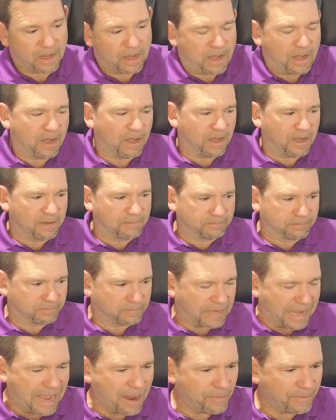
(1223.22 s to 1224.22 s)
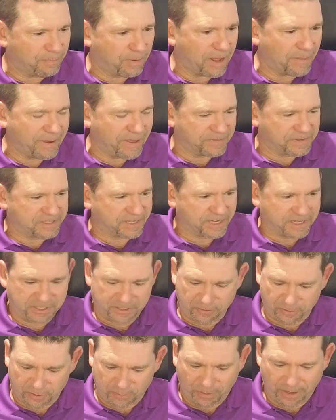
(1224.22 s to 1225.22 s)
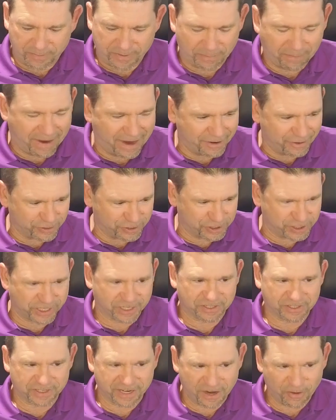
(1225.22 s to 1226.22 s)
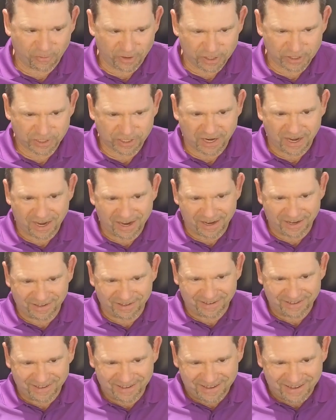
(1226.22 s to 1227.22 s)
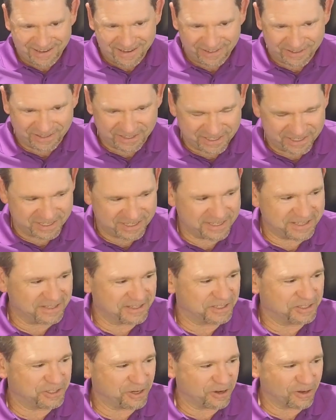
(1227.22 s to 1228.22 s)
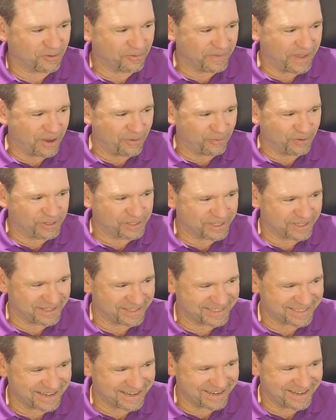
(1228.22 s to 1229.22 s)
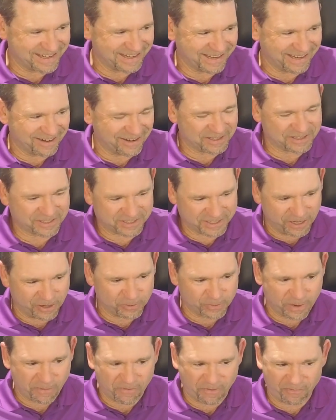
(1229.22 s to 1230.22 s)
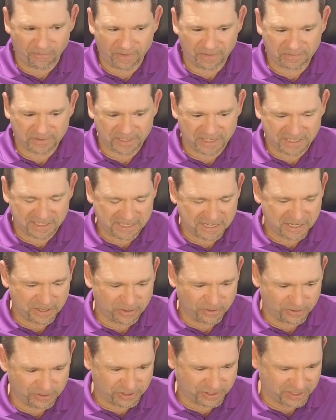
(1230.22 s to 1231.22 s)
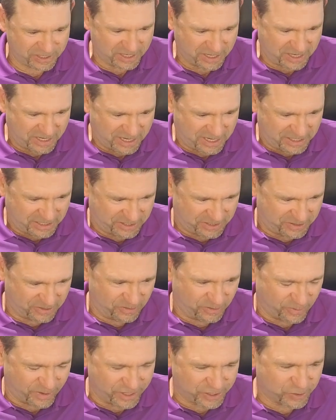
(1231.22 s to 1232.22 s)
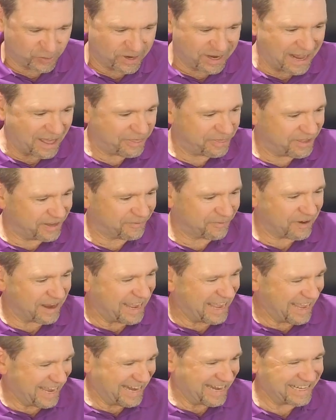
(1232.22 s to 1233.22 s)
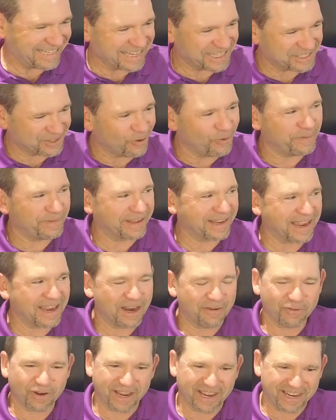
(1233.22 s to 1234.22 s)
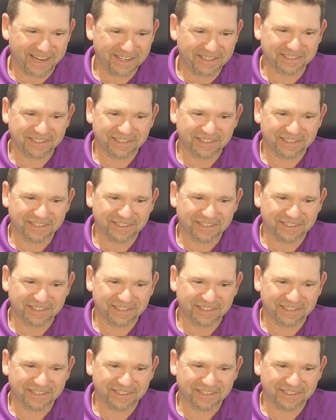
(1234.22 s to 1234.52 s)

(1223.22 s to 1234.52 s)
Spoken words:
I would probably have to say still probably the Pinehurst chicken sandwich. The joke on that was as I was a sales rep for 15 years to the restaurant. I think for 8, that's the only thing I ever ate.